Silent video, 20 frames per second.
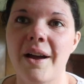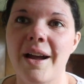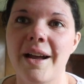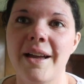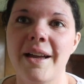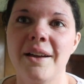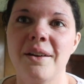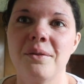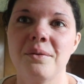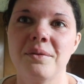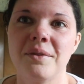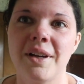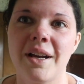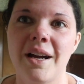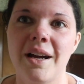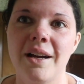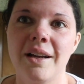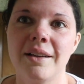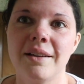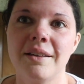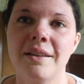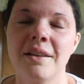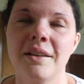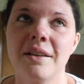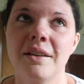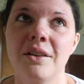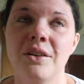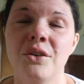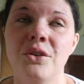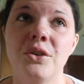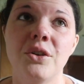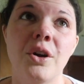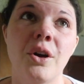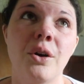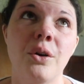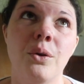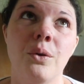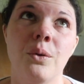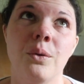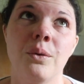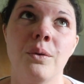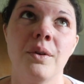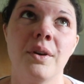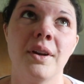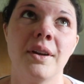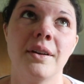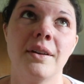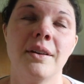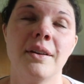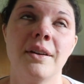I have not known